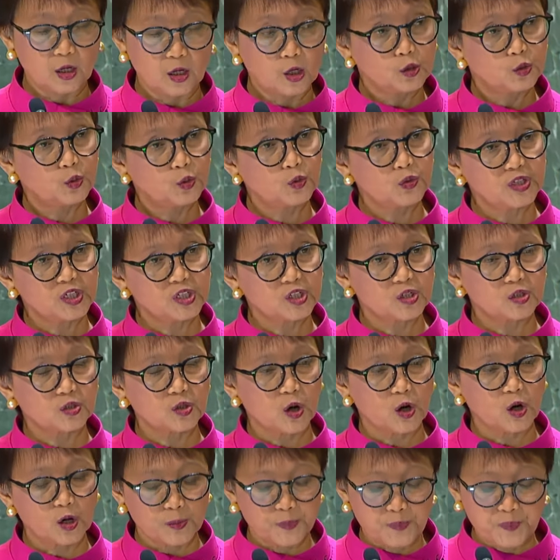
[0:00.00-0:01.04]
to
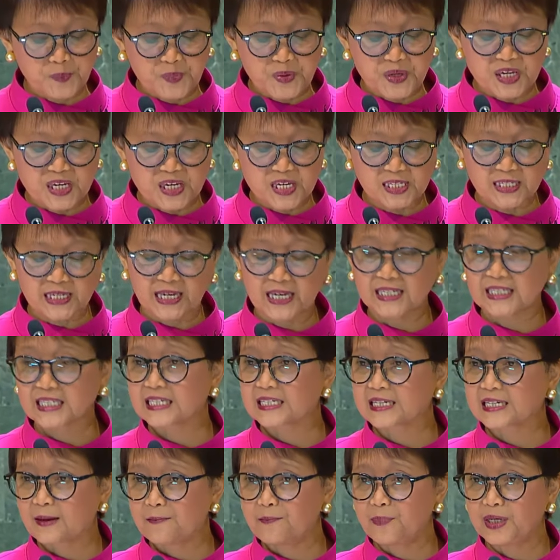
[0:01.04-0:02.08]
restore peace and
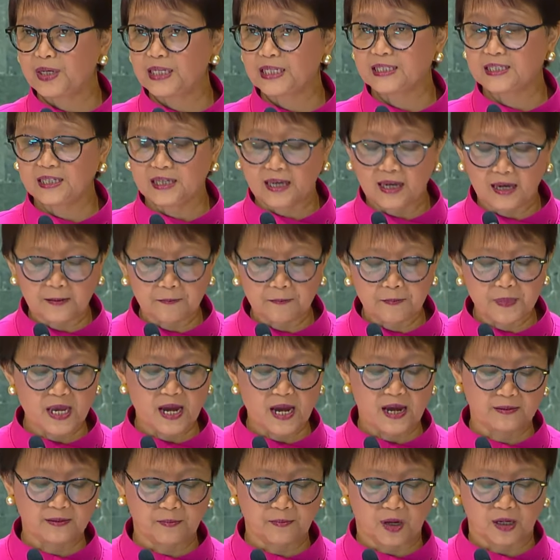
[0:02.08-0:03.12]
stability in
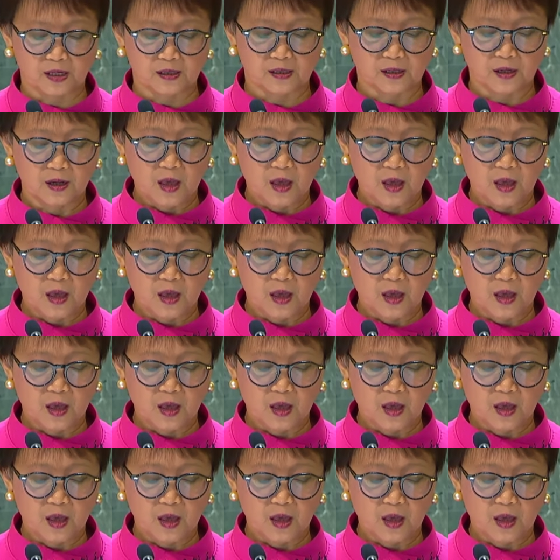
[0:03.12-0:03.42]
Myanmar